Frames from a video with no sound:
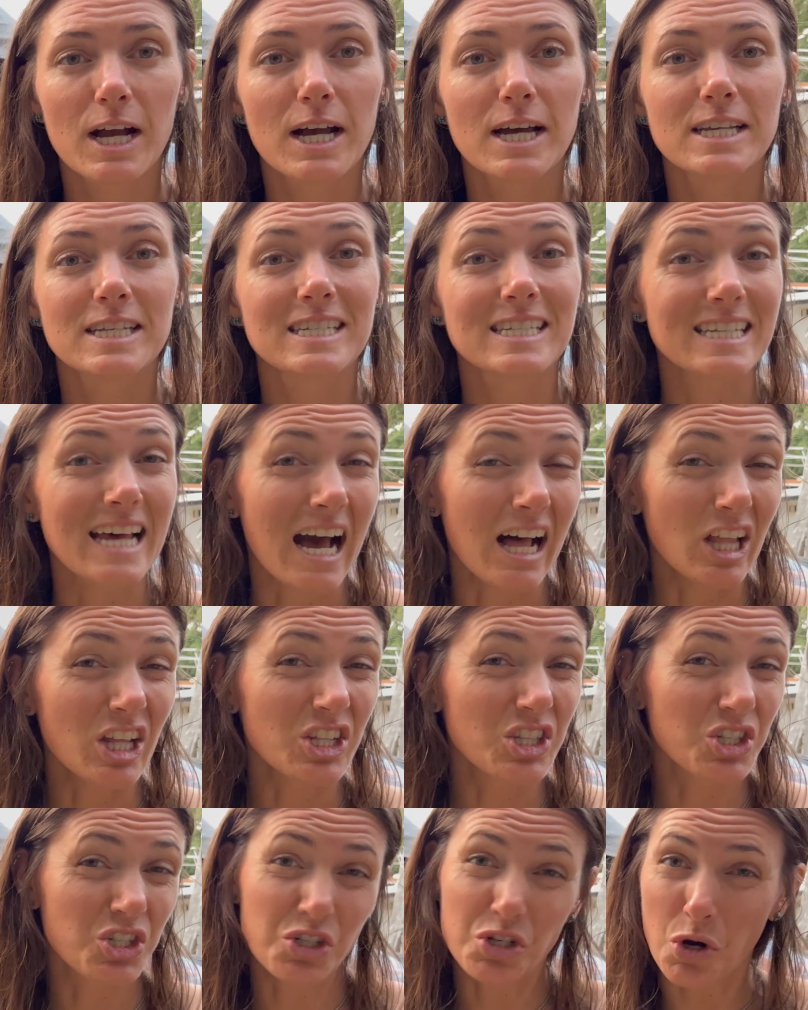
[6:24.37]

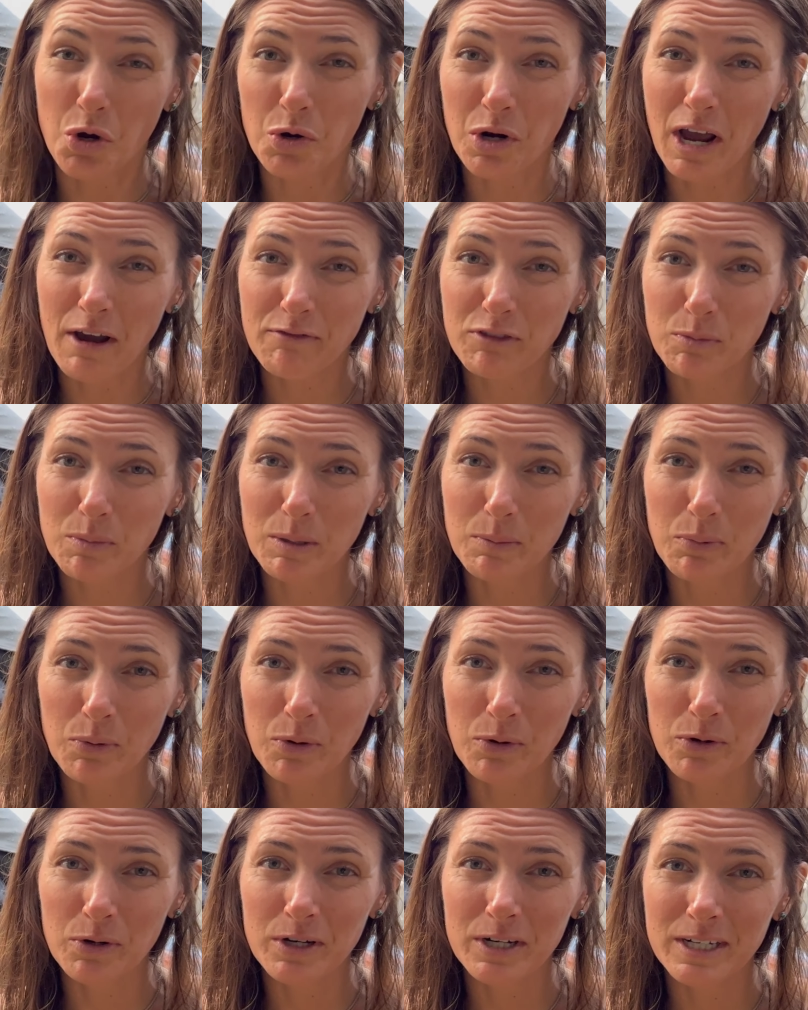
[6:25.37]
Salads don't have to be
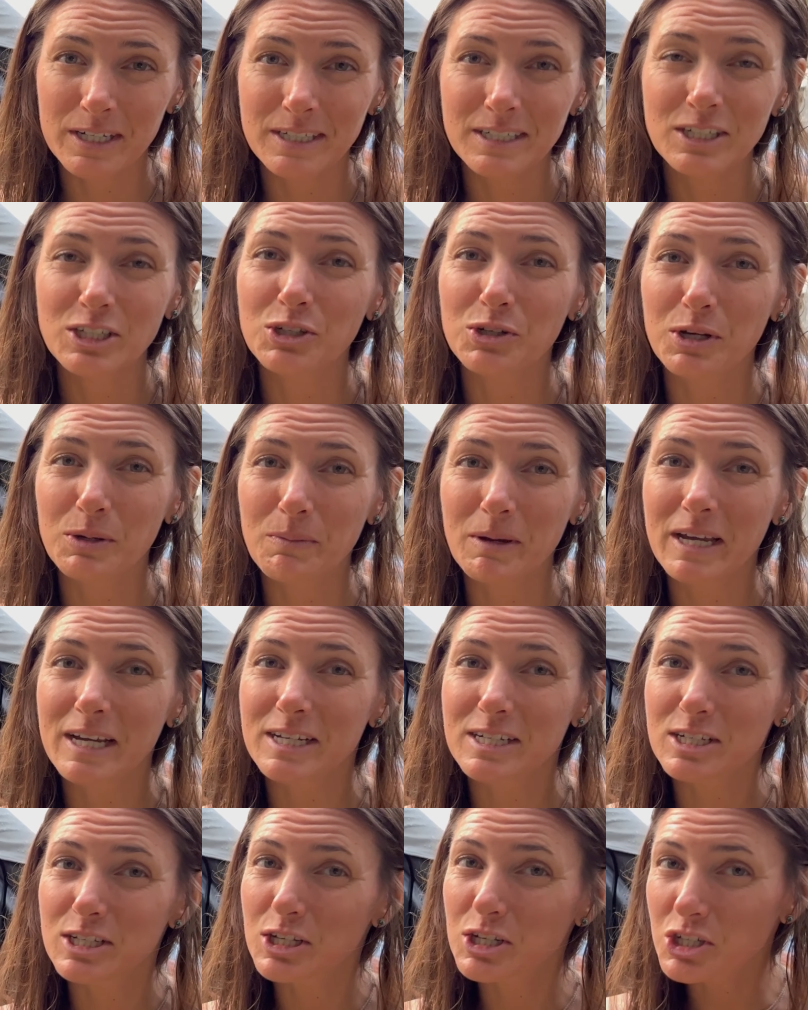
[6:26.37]
boring. You can make a
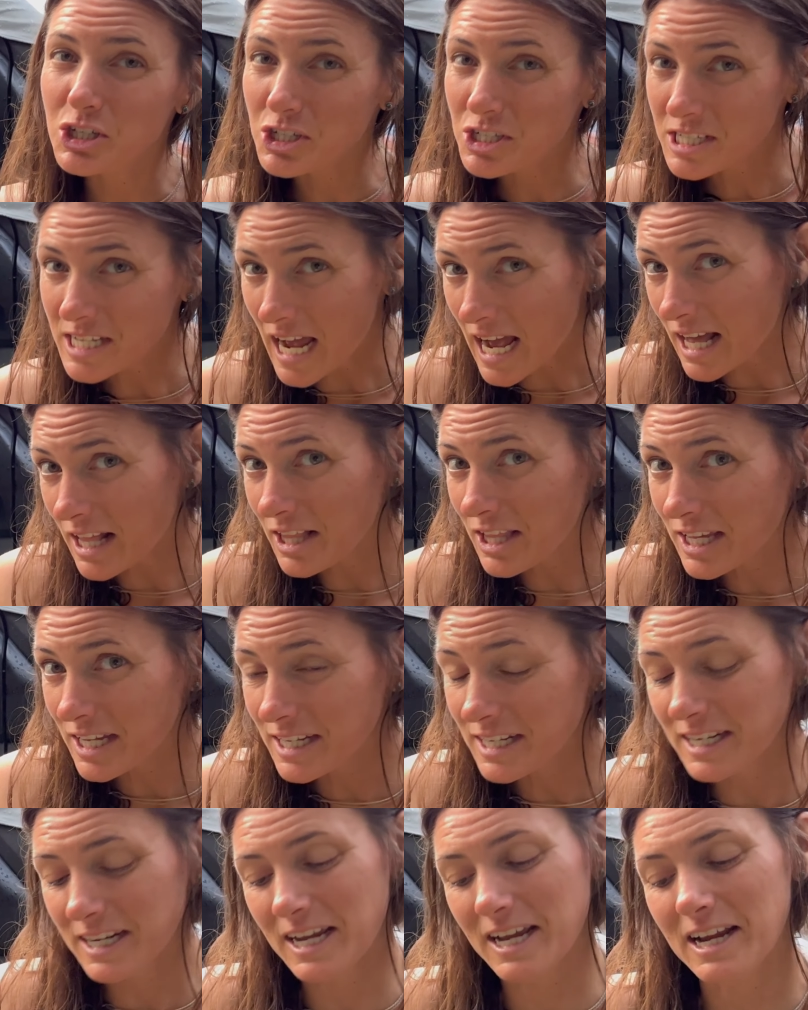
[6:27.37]
delicious
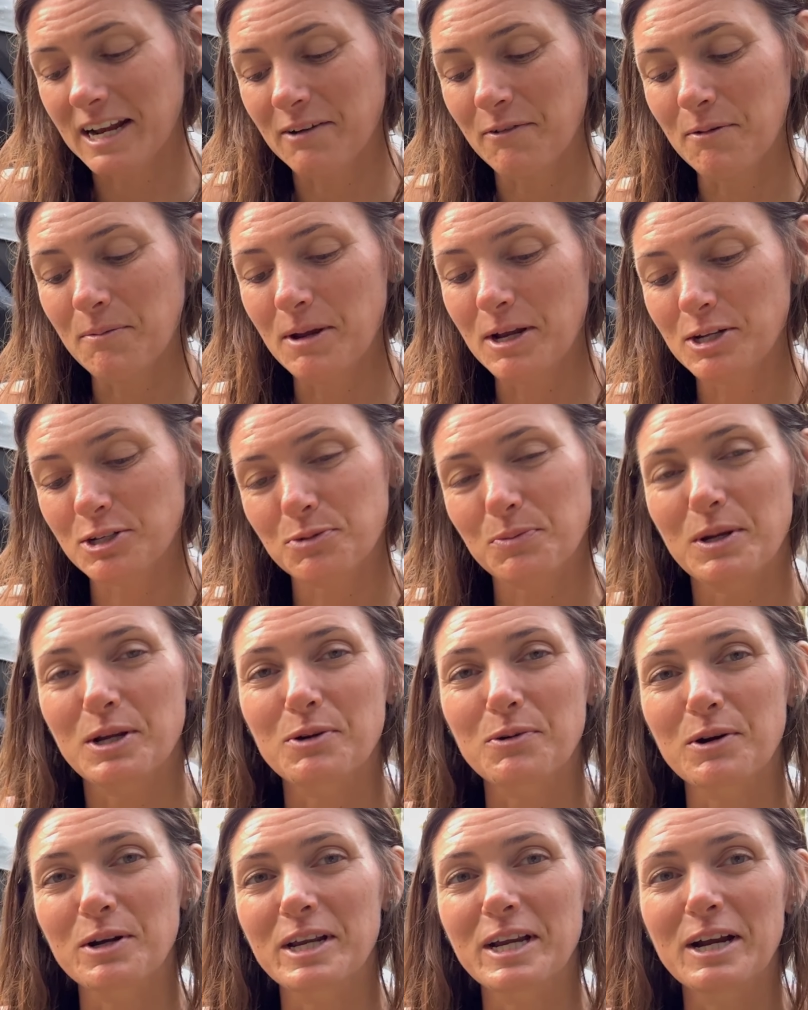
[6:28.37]
salad and we just made
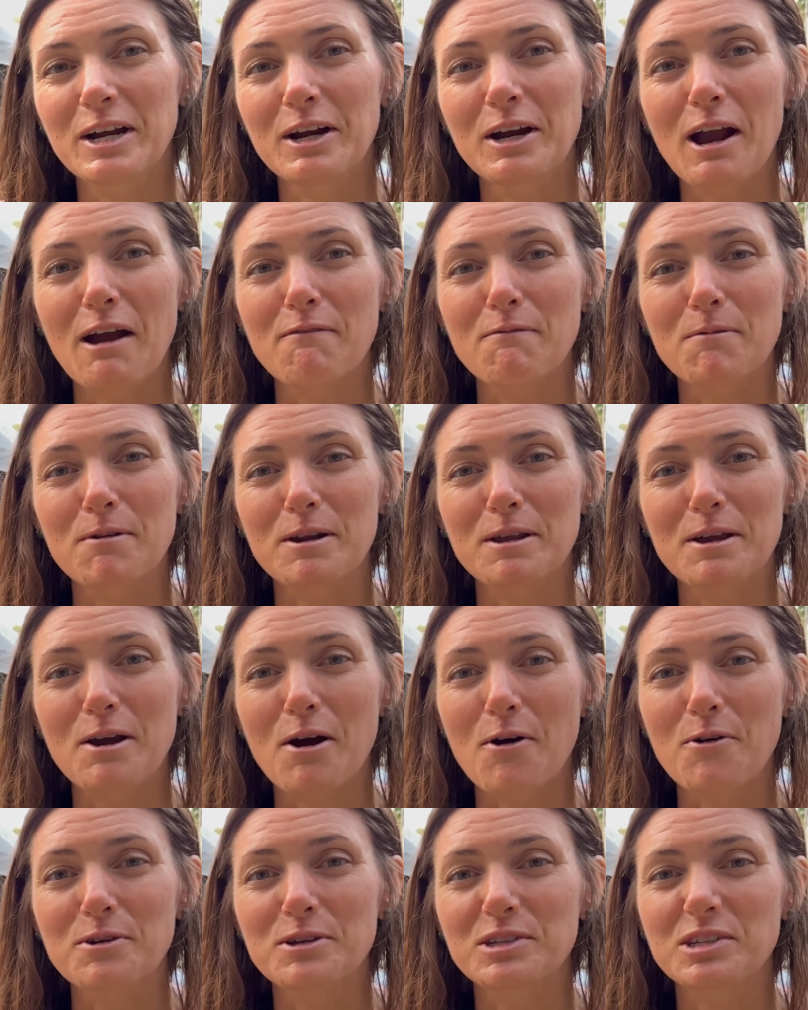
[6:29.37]
one here. Everybody
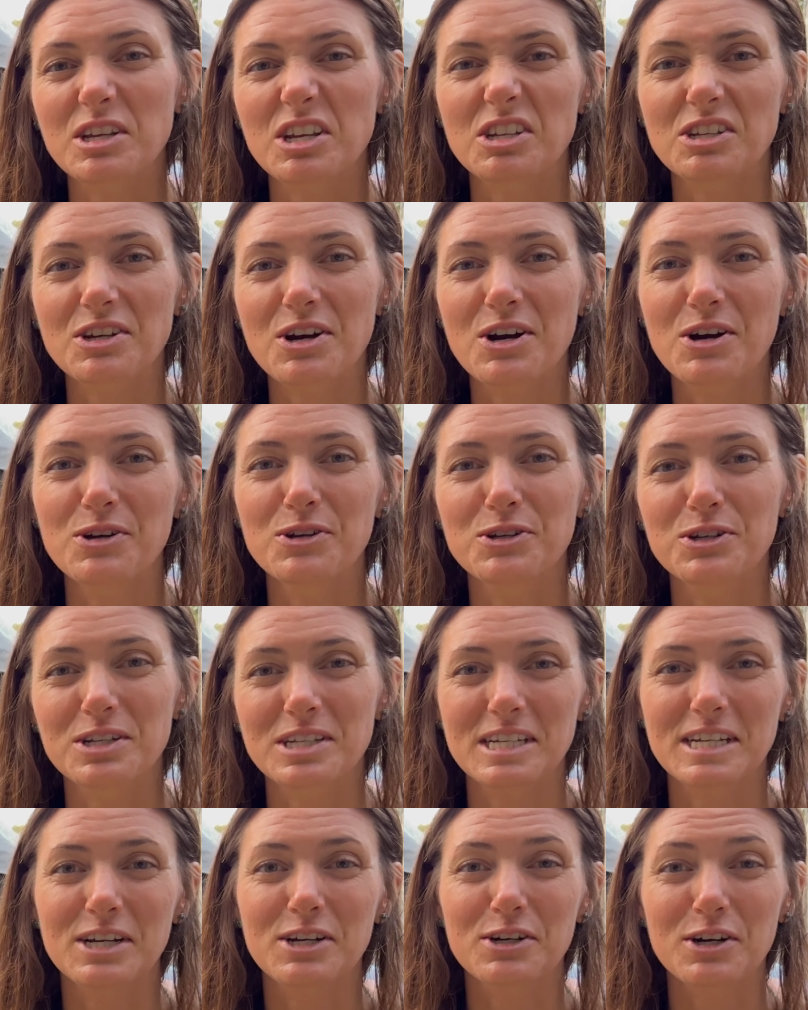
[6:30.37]
always says, oh, you just
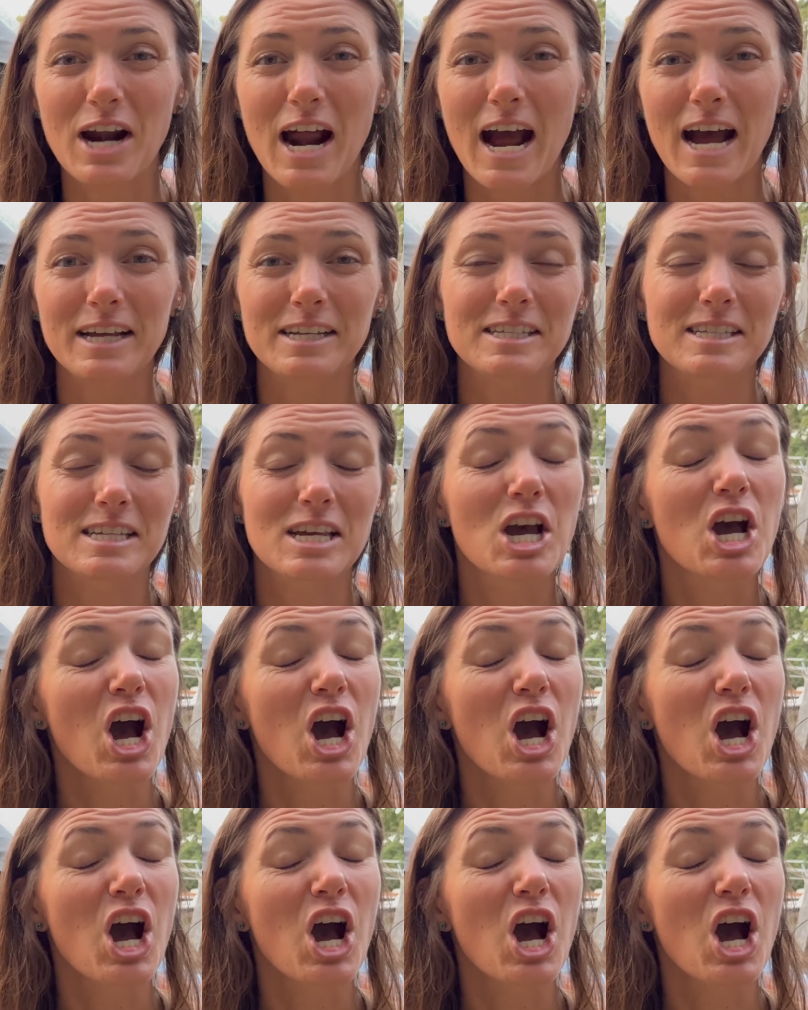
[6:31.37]
eat grass.